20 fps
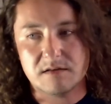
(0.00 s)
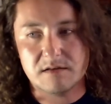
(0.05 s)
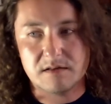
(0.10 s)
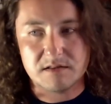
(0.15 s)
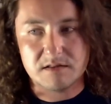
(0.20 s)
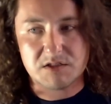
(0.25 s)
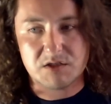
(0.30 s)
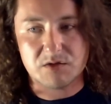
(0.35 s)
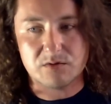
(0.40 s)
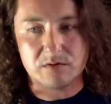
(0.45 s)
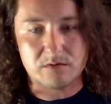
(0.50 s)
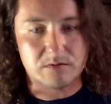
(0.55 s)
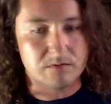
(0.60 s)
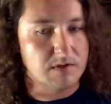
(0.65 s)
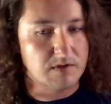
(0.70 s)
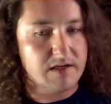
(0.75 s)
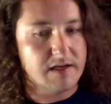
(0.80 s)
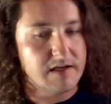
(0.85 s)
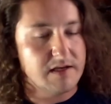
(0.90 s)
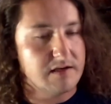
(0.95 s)
to
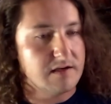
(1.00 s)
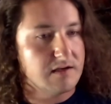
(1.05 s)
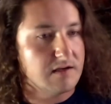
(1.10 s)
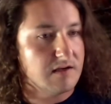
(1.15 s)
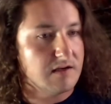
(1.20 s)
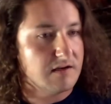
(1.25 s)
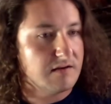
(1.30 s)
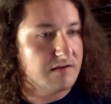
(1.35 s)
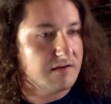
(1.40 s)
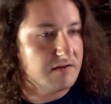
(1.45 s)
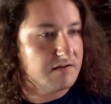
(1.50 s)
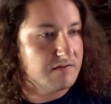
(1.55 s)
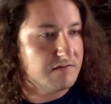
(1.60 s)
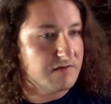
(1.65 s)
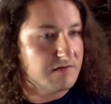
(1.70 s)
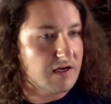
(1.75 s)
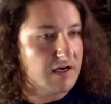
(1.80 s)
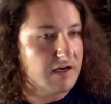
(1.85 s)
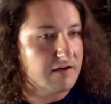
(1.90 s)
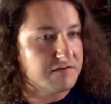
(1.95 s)
a
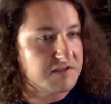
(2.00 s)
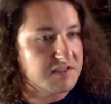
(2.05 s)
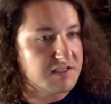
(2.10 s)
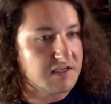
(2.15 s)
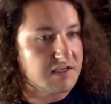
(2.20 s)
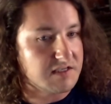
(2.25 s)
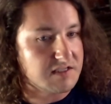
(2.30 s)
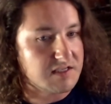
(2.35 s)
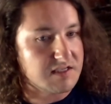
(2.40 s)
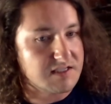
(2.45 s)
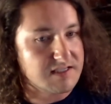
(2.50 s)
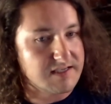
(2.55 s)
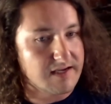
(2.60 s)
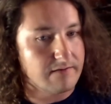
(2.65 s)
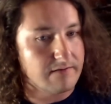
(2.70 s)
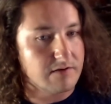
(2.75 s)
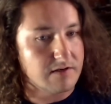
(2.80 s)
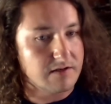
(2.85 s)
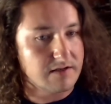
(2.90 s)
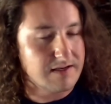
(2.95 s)
5, 6,
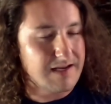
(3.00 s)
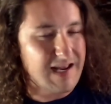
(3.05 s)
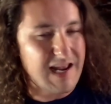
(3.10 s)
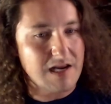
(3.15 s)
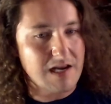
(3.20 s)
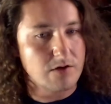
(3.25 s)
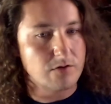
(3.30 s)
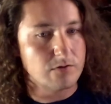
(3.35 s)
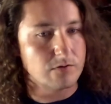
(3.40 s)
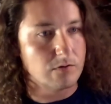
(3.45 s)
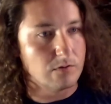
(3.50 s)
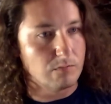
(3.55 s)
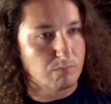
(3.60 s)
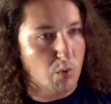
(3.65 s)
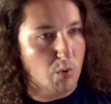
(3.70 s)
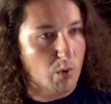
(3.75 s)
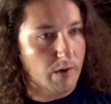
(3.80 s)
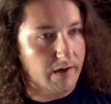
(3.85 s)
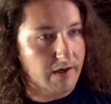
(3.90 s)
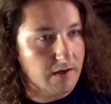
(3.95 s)
7, 8-year-old
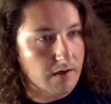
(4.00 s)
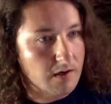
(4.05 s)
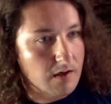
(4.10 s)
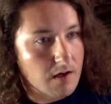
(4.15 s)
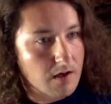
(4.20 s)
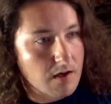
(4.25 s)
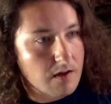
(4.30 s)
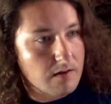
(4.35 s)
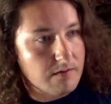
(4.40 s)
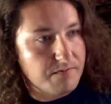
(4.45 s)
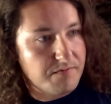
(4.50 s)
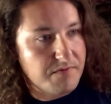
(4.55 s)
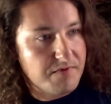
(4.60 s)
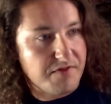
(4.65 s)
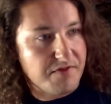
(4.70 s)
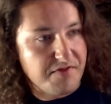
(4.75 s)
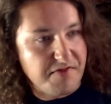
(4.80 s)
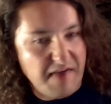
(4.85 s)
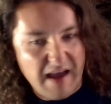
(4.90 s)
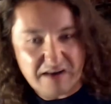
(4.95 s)
boy,
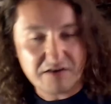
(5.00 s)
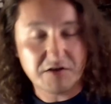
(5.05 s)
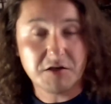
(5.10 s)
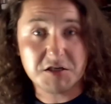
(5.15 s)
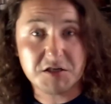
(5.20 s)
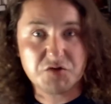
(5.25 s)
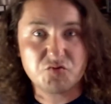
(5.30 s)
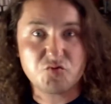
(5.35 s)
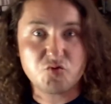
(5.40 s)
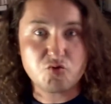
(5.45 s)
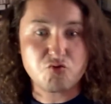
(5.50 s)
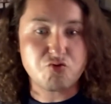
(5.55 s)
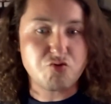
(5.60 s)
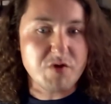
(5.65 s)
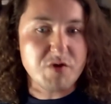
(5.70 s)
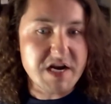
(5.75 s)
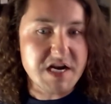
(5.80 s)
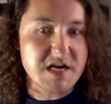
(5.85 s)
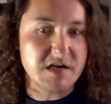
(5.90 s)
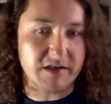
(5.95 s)
that looks
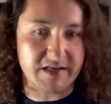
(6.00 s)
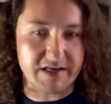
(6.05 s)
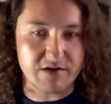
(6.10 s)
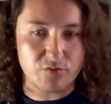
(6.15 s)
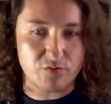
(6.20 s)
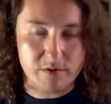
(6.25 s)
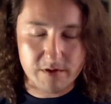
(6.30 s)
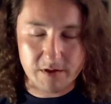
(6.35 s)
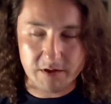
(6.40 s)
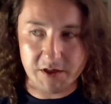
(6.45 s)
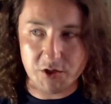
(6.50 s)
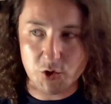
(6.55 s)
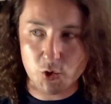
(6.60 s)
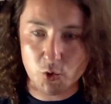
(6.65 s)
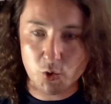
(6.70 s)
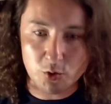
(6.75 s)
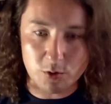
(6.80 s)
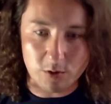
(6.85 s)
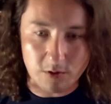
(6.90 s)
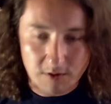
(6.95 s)
really, really
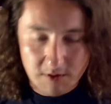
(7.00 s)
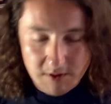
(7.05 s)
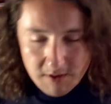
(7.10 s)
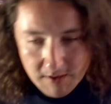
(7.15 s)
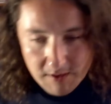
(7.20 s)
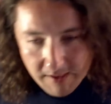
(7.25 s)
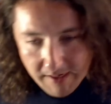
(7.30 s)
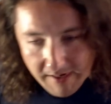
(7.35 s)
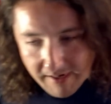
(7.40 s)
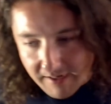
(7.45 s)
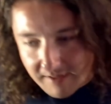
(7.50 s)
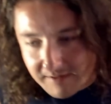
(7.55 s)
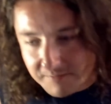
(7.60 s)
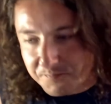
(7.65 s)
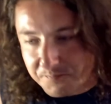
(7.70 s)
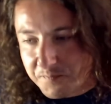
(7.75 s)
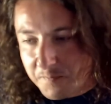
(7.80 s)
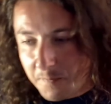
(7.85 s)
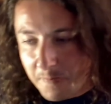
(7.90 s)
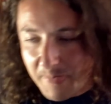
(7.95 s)
cool. And
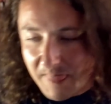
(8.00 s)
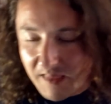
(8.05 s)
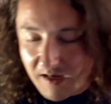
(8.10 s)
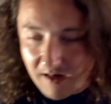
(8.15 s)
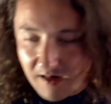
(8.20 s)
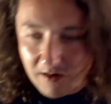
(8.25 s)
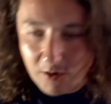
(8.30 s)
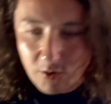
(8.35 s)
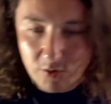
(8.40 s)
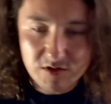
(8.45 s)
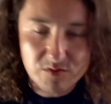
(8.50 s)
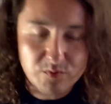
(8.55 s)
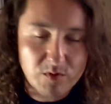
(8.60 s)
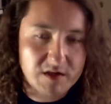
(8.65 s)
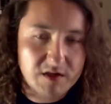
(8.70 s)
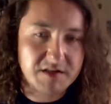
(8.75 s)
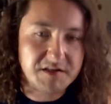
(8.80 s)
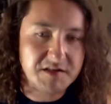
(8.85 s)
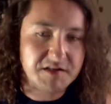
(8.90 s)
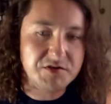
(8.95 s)
I always
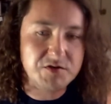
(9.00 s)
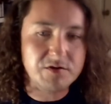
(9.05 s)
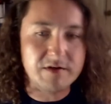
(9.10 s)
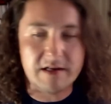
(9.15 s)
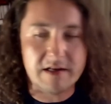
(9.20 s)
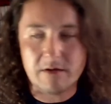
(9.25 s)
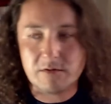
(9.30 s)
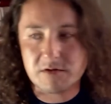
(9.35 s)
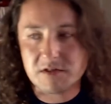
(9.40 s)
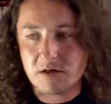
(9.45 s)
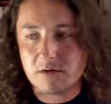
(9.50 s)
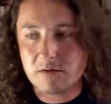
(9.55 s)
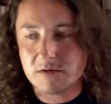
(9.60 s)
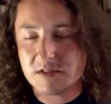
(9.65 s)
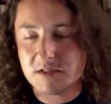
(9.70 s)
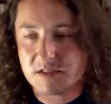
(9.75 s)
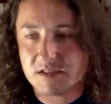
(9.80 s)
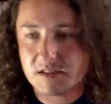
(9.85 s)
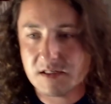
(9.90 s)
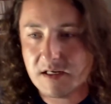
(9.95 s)
wanted to do that. I was
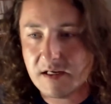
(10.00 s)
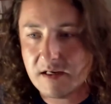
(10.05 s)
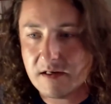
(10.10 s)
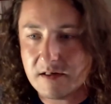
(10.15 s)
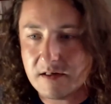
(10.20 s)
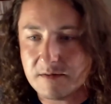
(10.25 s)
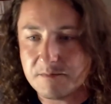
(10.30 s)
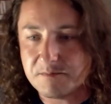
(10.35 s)
always a